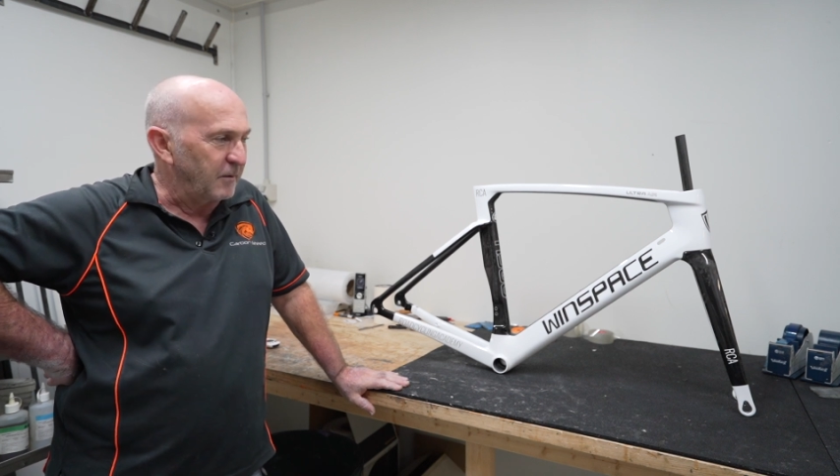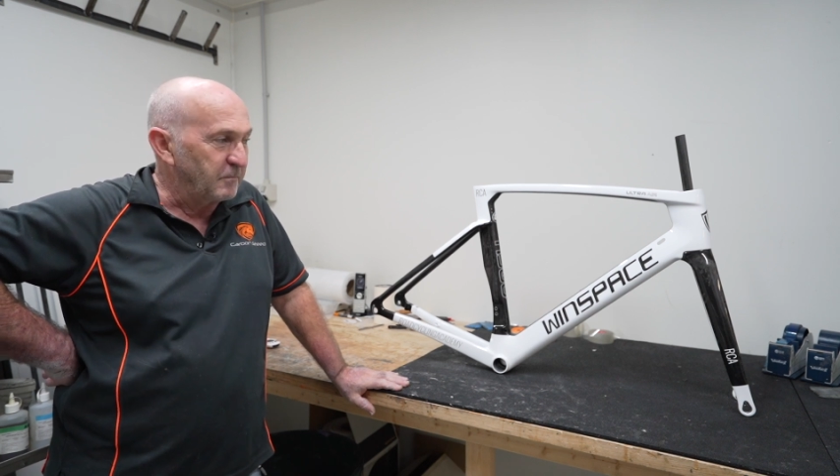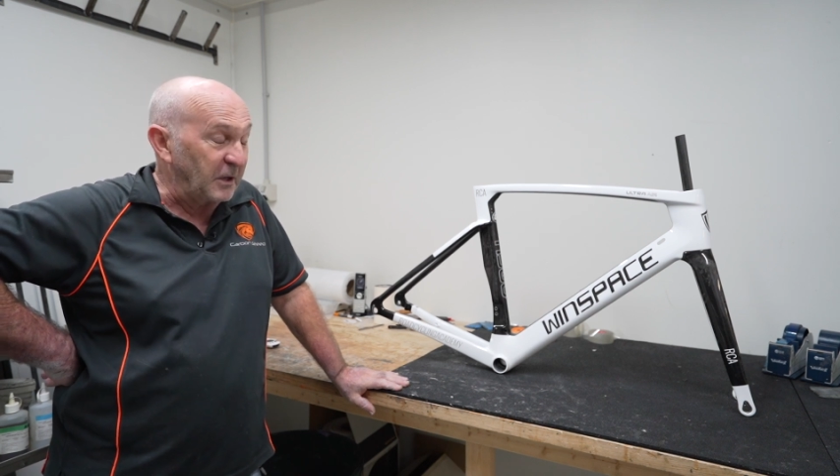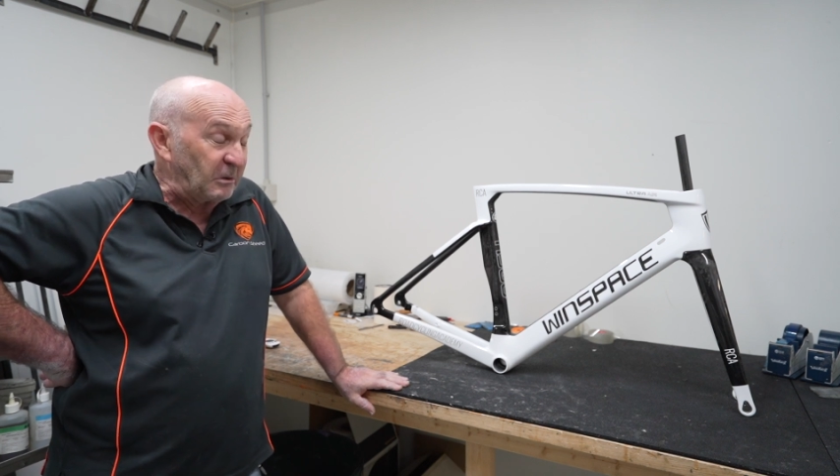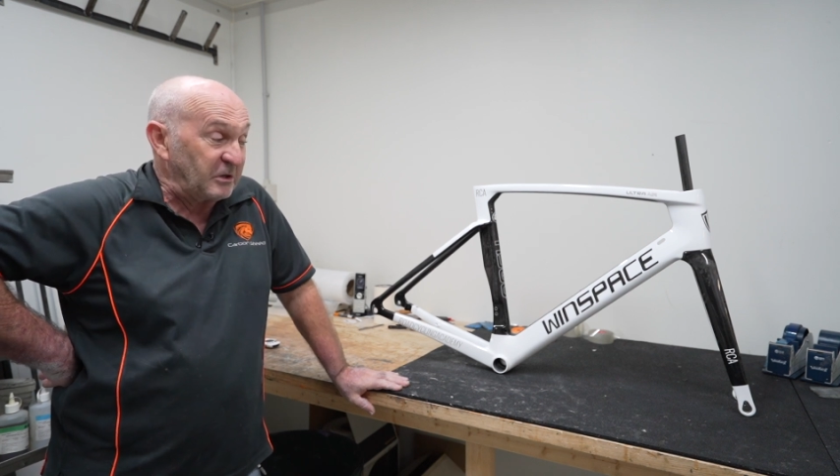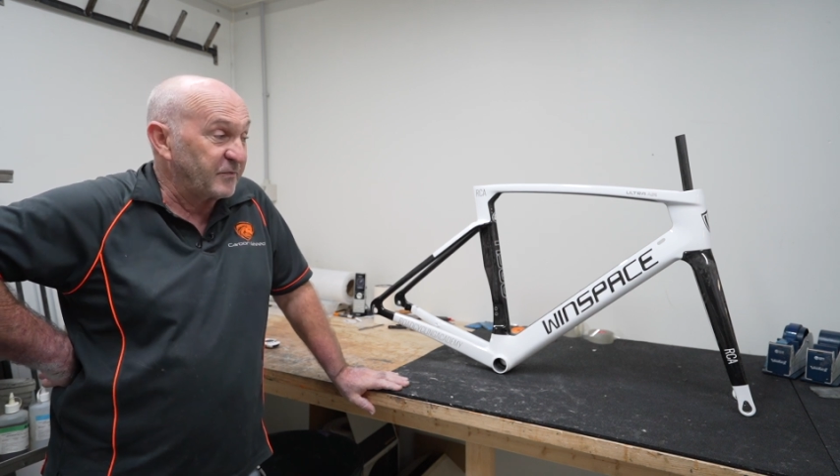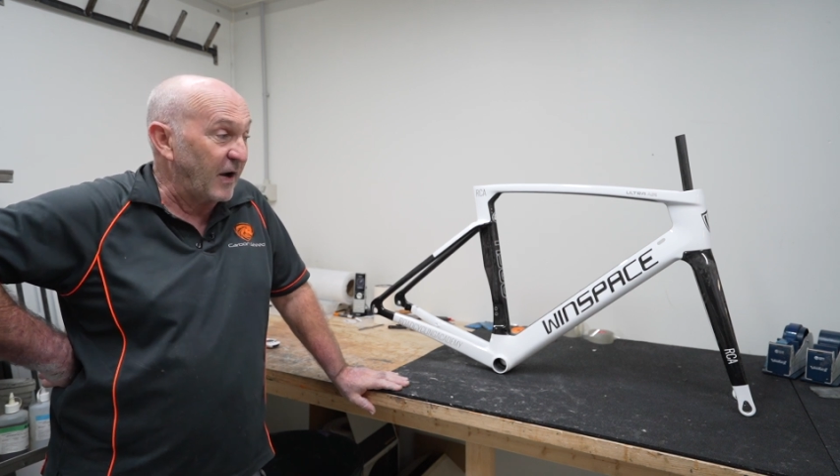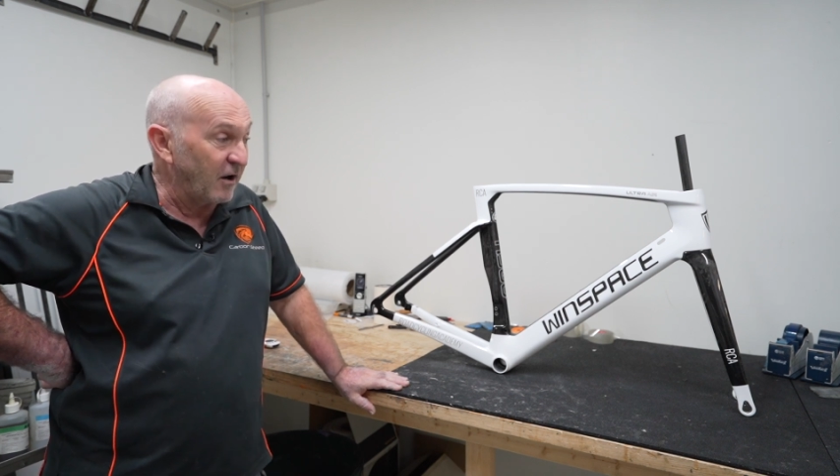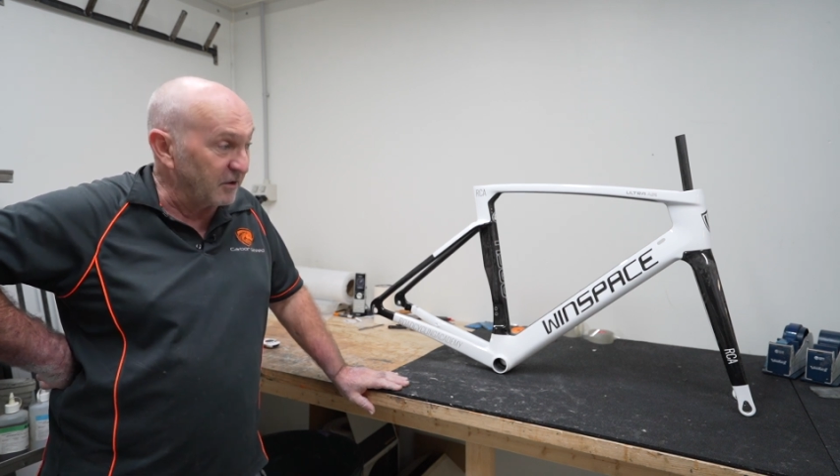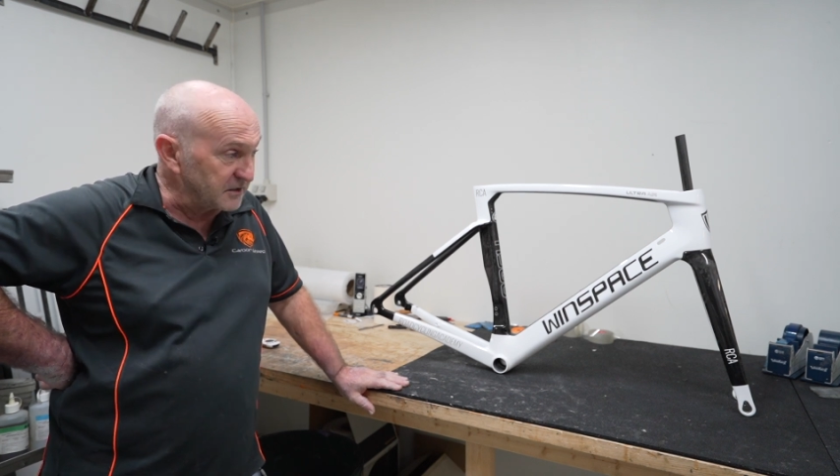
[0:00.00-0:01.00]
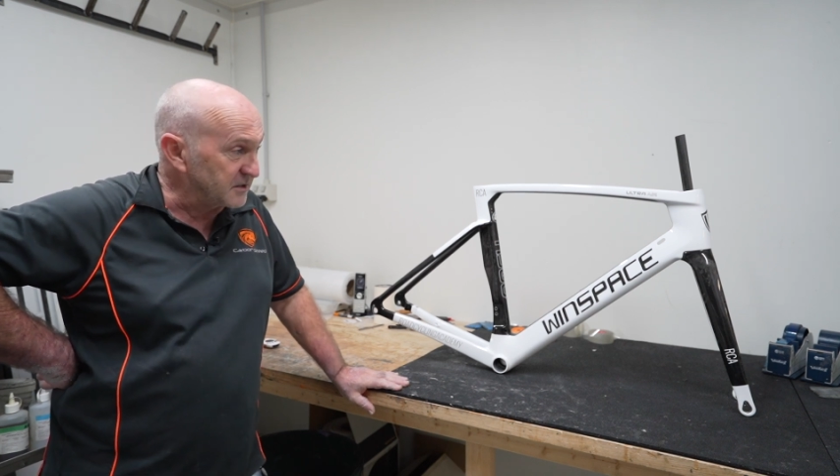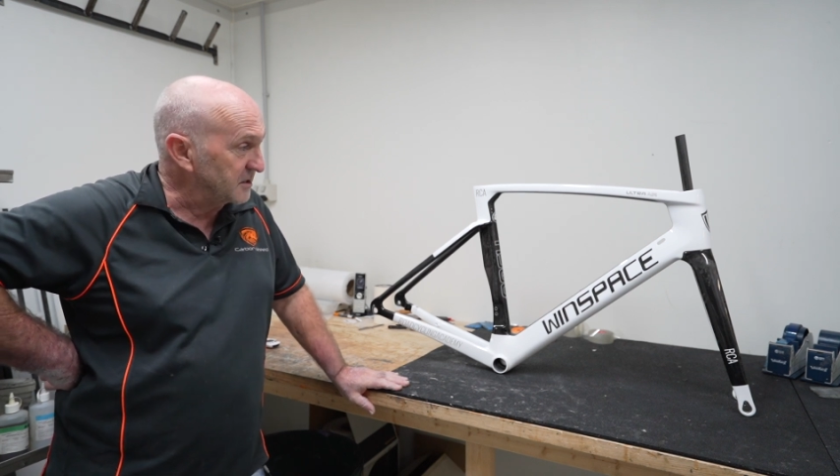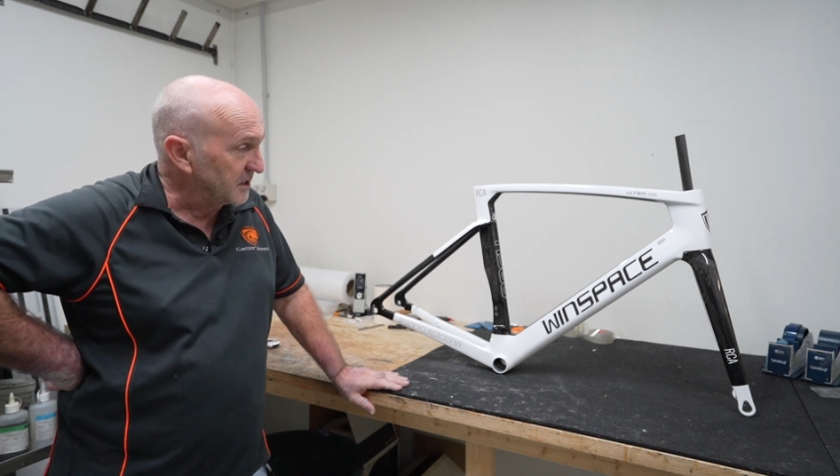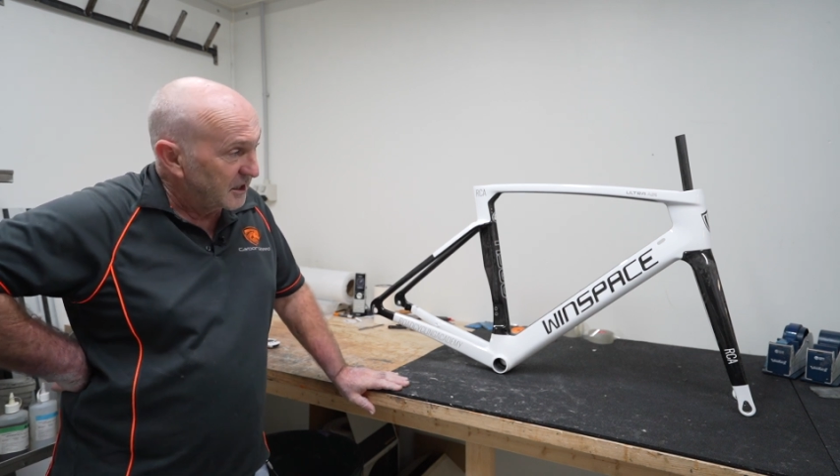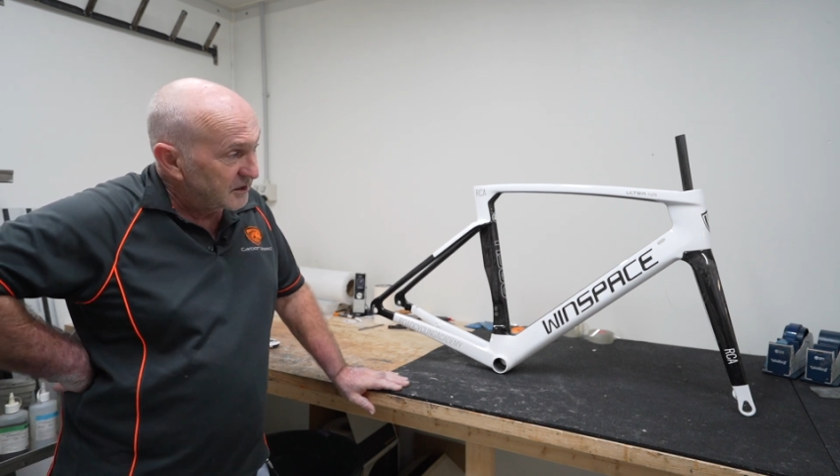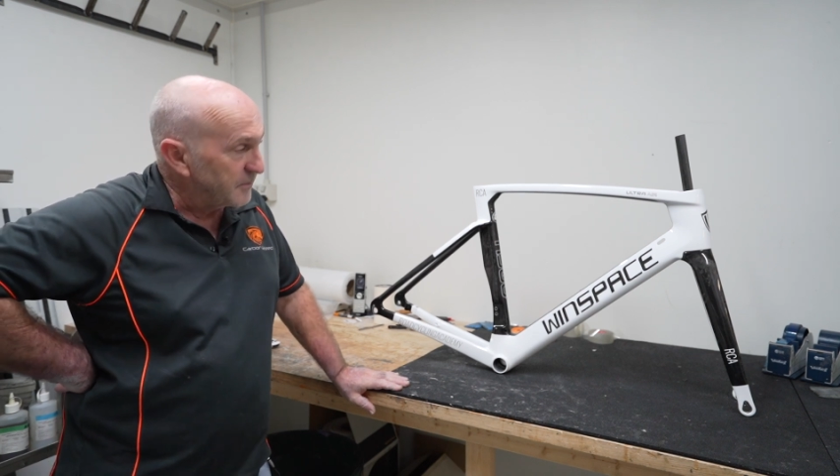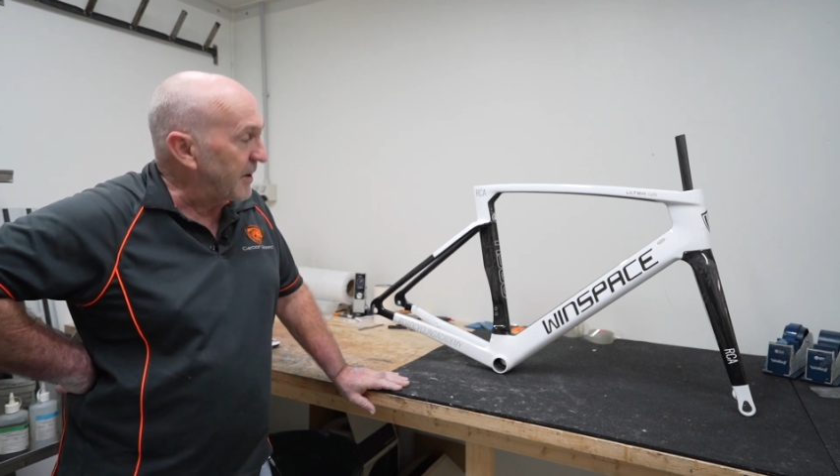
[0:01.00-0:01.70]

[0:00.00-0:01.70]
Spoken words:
but as far as the